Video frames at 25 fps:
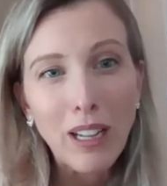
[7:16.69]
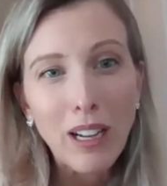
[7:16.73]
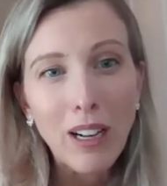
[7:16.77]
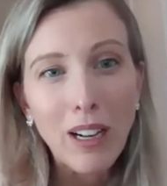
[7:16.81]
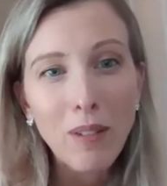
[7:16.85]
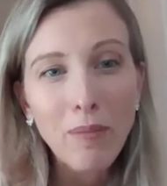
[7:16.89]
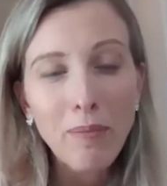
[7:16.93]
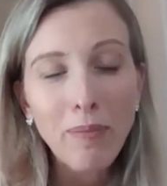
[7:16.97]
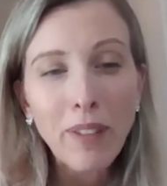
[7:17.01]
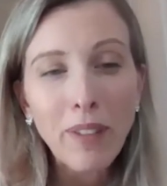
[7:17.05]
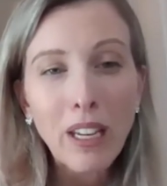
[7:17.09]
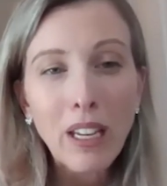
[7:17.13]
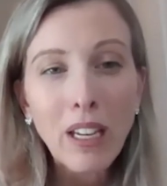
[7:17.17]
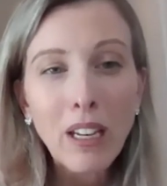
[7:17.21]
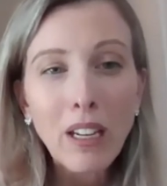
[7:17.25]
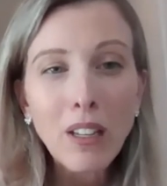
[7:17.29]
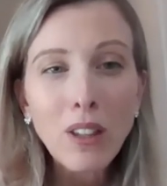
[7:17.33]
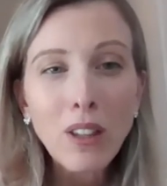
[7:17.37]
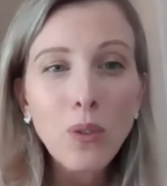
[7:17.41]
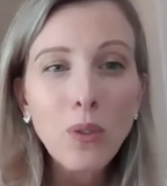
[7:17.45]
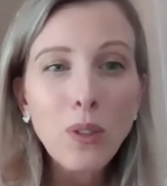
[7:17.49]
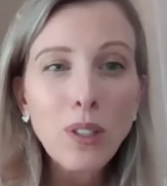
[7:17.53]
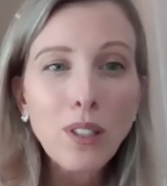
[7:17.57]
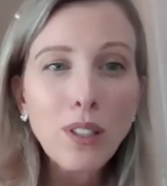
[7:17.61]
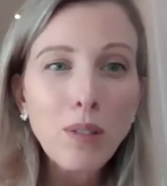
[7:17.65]

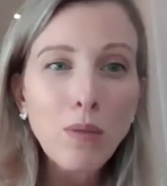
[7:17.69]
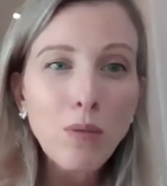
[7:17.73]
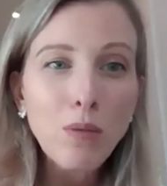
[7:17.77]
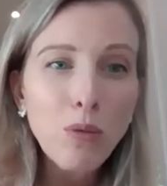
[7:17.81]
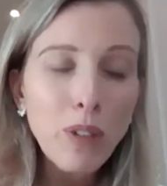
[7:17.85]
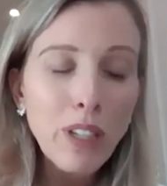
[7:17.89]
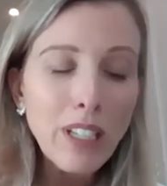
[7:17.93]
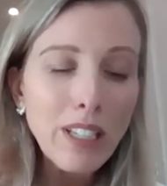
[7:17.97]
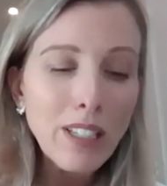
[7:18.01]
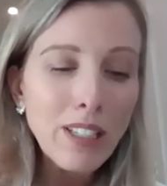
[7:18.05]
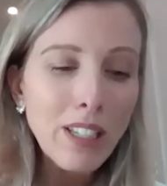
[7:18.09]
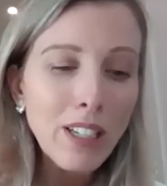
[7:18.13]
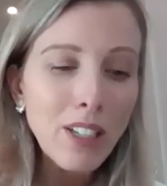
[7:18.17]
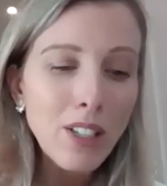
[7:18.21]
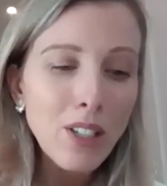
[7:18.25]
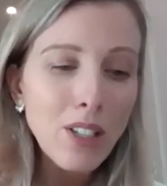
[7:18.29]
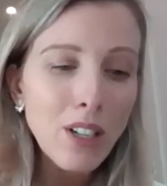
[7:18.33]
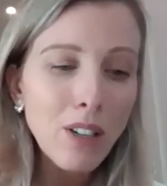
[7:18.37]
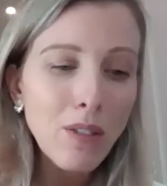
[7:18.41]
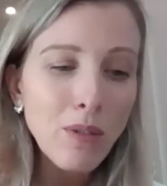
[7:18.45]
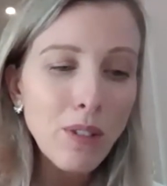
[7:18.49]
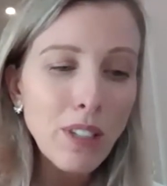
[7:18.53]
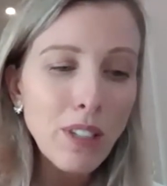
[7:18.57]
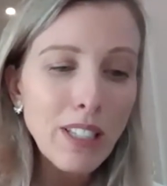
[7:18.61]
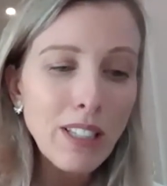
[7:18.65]
There was some research
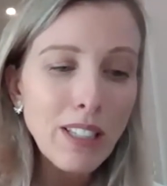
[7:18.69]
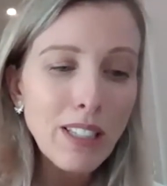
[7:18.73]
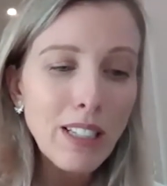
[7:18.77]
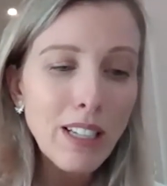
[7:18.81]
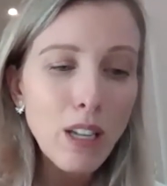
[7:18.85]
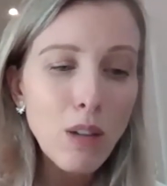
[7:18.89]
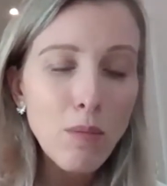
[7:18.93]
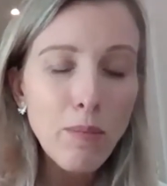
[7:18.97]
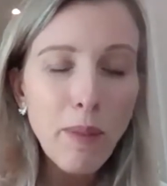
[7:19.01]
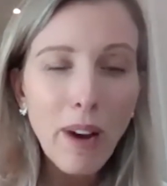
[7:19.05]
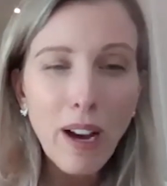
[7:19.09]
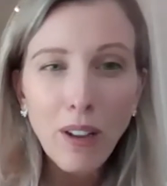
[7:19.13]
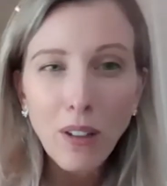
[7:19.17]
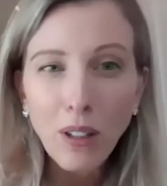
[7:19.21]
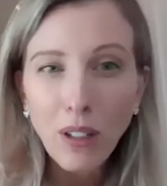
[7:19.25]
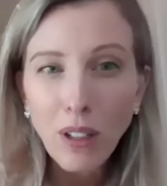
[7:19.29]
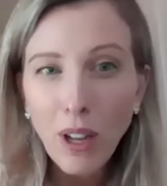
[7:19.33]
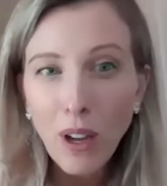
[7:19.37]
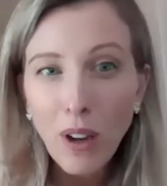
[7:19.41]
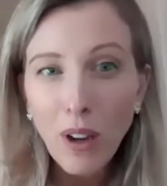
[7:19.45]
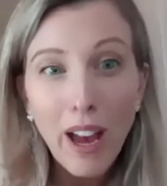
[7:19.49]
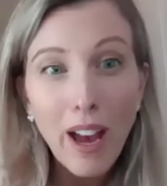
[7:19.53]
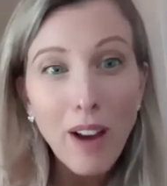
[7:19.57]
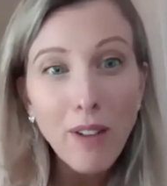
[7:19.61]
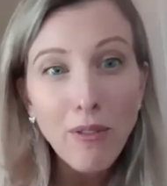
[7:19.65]
done recently about, you
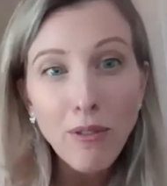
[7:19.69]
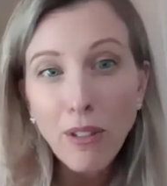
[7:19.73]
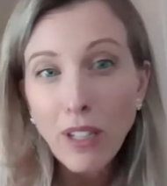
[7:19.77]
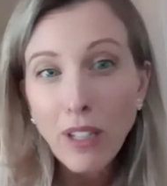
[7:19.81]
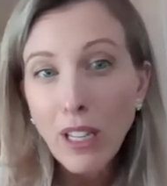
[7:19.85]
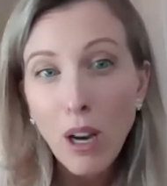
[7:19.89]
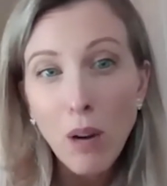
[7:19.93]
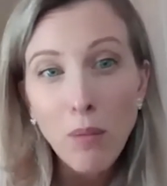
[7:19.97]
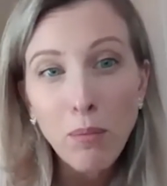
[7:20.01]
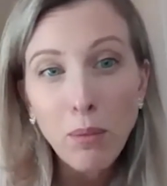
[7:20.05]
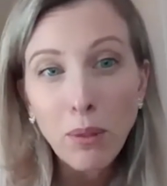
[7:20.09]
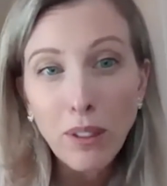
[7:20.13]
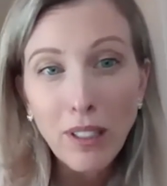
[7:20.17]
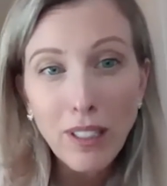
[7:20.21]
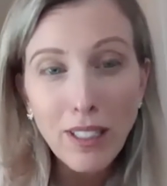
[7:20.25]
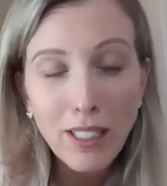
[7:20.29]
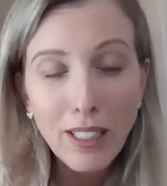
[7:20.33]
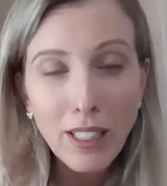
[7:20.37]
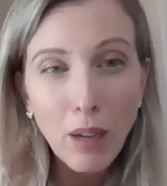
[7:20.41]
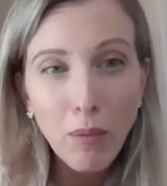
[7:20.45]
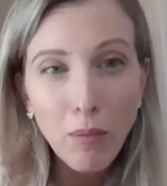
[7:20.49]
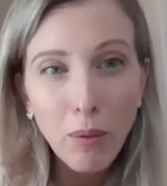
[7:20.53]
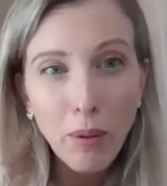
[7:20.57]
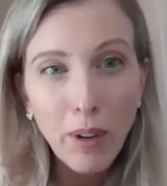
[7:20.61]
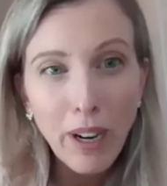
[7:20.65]
know, every couple that
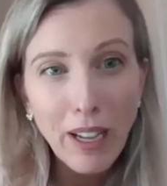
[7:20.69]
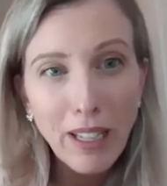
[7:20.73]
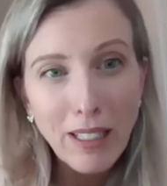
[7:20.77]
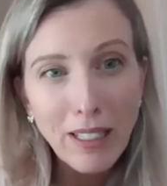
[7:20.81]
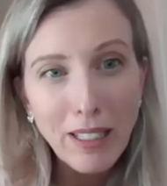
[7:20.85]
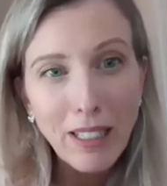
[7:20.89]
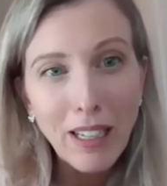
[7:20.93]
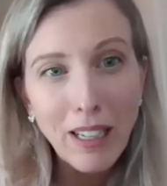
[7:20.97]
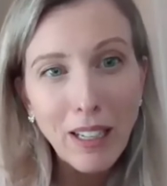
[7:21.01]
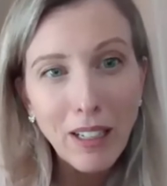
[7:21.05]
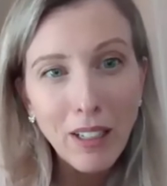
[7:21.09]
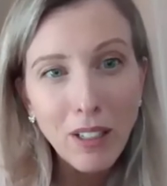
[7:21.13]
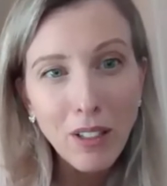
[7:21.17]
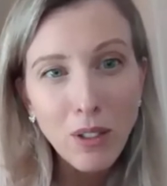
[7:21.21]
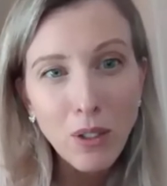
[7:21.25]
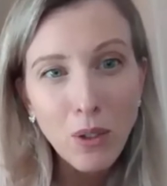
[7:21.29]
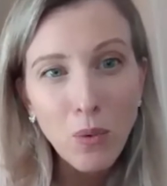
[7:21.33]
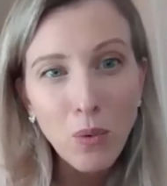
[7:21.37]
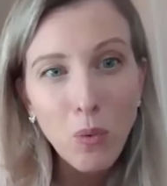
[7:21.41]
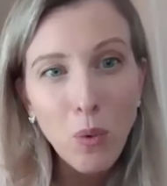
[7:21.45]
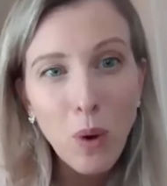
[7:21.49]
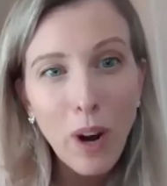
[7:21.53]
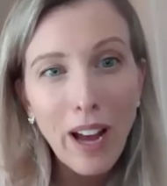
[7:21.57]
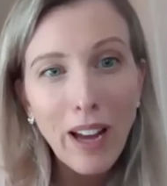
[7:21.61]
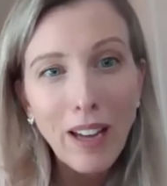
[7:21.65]
separates in England
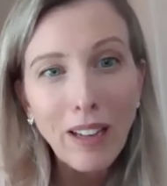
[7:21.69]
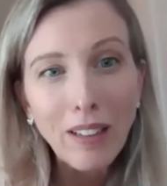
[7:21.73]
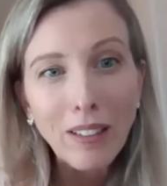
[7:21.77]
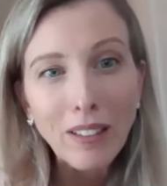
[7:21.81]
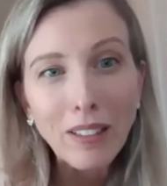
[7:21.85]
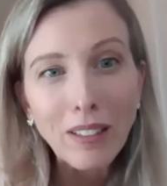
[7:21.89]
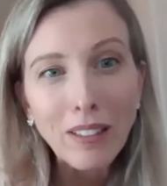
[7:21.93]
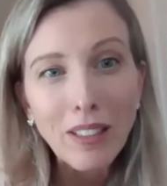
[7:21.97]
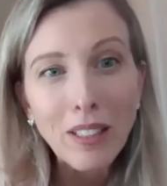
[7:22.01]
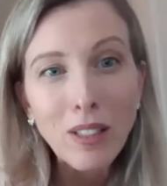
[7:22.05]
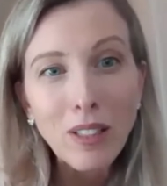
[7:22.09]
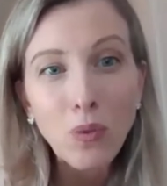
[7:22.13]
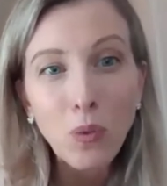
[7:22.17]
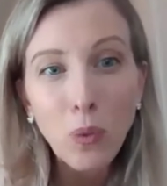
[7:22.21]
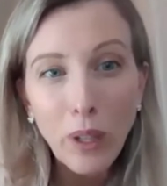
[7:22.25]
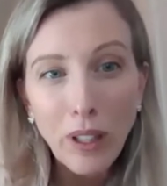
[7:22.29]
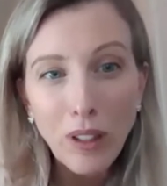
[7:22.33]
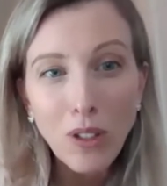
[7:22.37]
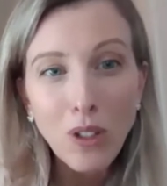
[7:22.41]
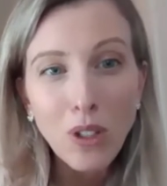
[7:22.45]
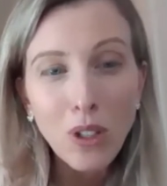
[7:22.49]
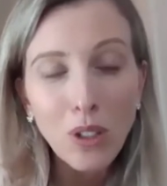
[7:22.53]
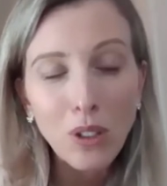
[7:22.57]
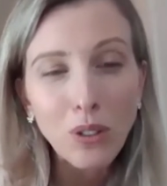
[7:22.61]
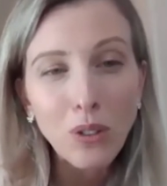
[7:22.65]
and Wales
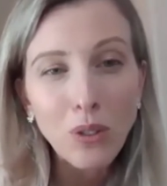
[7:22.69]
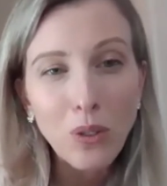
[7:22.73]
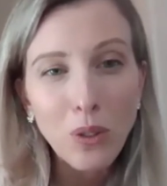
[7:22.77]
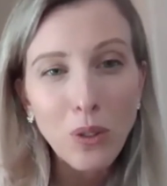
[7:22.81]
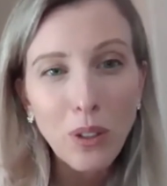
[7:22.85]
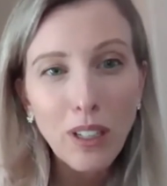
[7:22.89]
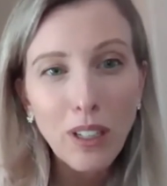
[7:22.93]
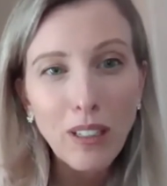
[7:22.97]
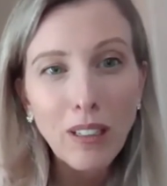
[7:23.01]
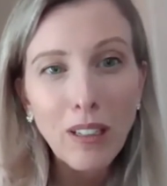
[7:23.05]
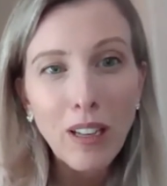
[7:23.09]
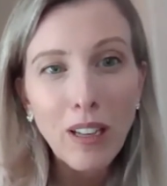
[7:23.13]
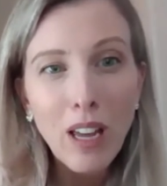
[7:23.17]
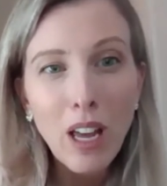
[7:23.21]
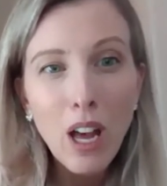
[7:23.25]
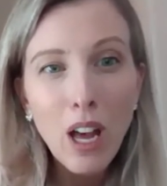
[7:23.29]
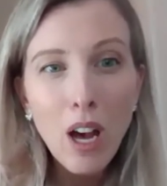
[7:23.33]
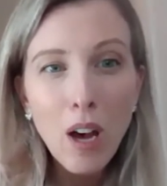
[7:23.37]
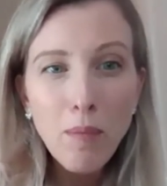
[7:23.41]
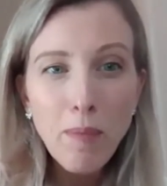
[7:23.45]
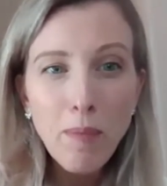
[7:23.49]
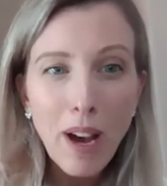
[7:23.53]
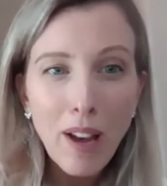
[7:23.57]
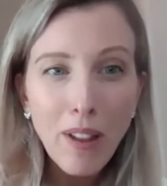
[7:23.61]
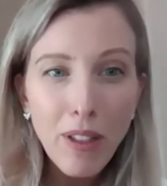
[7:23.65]
with children,
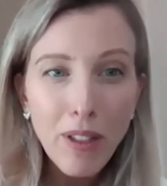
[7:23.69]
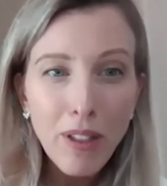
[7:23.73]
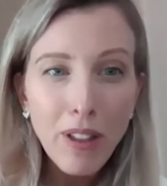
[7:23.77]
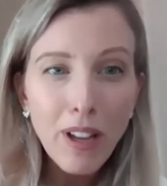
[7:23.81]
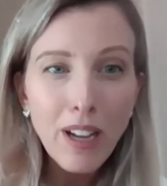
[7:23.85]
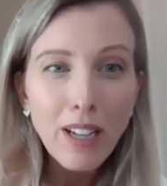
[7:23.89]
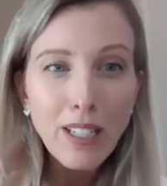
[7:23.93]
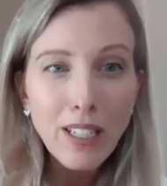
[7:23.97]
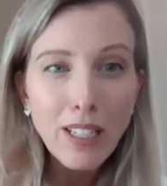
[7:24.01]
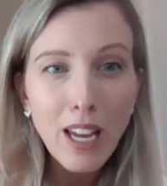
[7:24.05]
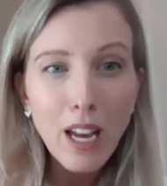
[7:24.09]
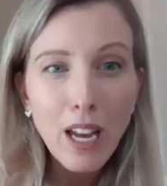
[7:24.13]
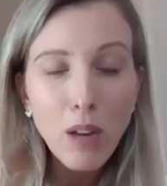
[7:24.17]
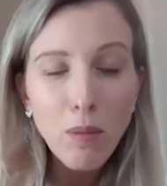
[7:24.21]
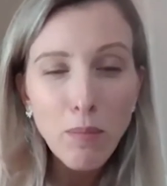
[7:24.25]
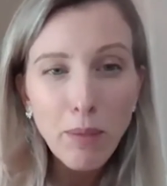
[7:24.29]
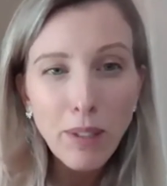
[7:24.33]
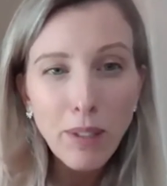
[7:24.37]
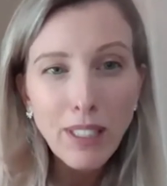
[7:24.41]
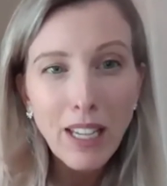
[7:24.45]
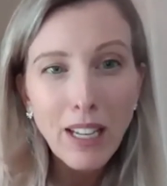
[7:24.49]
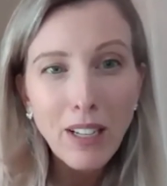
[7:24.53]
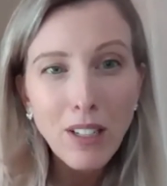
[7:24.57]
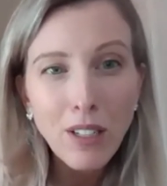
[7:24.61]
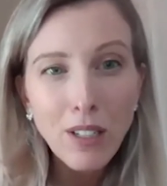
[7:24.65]
about 38%
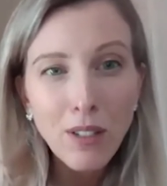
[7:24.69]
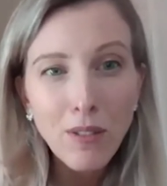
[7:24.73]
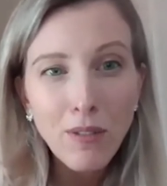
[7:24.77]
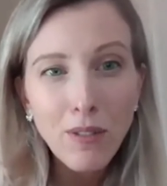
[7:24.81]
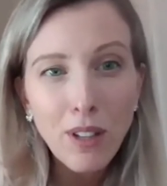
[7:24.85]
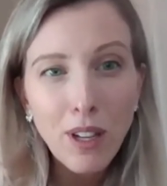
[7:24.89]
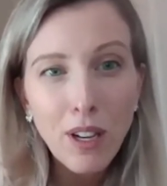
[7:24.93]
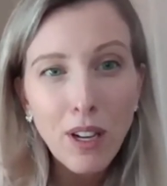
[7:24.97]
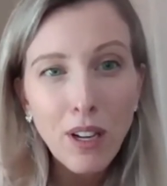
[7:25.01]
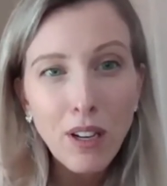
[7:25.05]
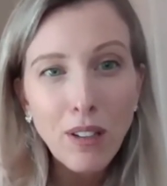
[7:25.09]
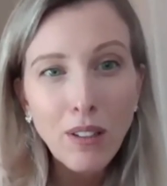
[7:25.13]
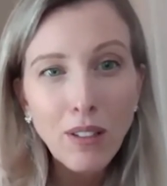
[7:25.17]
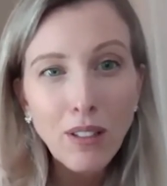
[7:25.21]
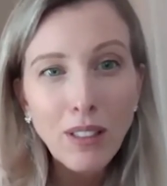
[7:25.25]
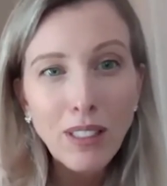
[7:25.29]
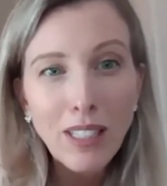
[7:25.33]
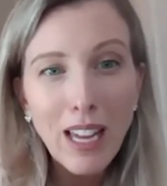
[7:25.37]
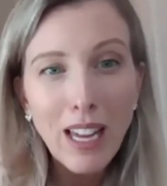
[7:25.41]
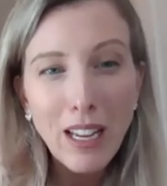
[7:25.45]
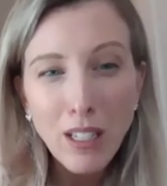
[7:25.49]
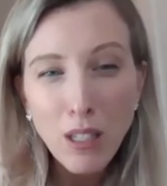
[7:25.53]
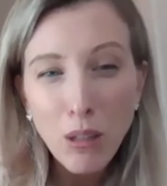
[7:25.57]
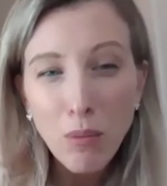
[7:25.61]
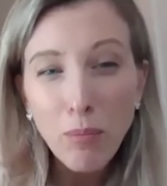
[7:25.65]
of those
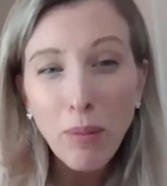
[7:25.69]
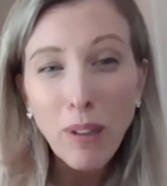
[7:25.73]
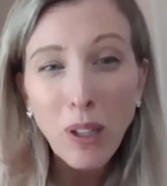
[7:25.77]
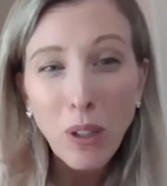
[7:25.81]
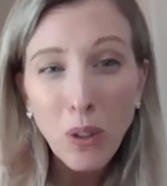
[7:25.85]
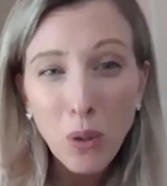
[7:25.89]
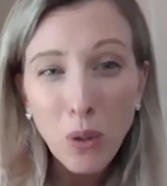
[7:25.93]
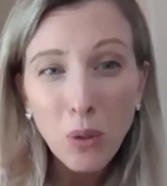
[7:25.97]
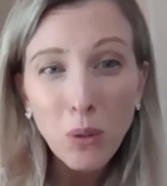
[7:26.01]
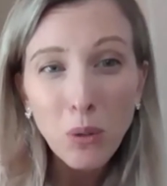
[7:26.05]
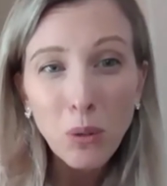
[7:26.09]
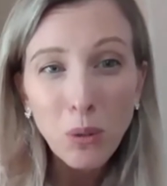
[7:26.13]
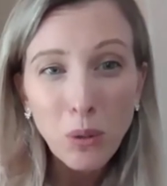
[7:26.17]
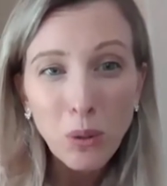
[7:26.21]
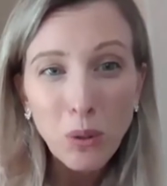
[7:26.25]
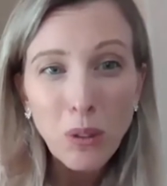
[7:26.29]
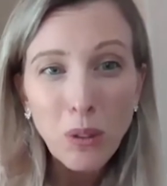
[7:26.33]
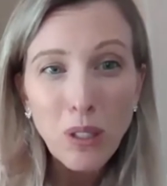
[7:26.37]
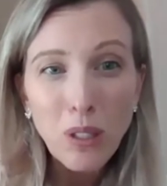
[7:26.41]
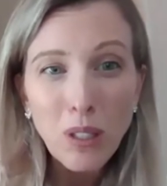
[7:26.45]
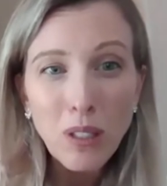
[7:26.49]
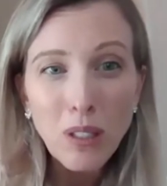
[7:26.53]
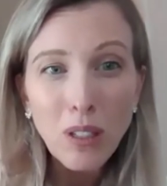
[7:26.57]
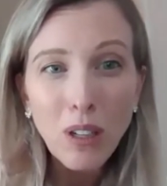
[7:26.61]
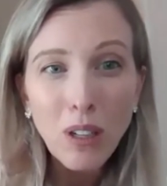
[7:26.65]
end up in
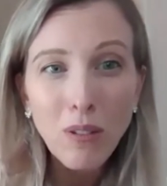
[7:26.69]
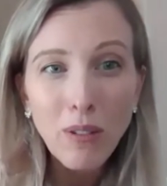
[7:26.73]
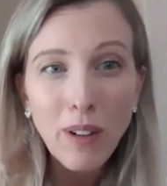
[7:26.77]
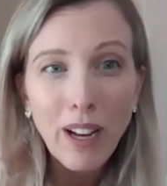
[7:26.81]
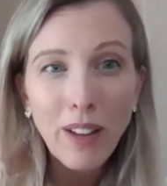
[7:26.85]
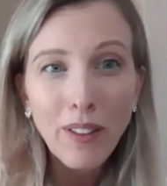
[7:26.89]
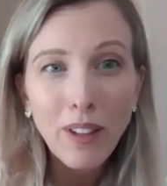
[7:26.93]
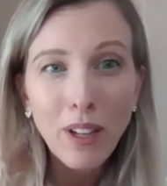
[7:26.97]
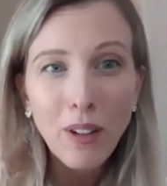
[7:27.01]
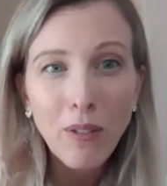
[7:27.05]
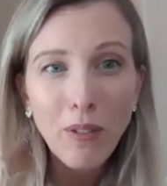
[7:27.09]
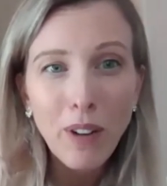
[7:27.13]
court around the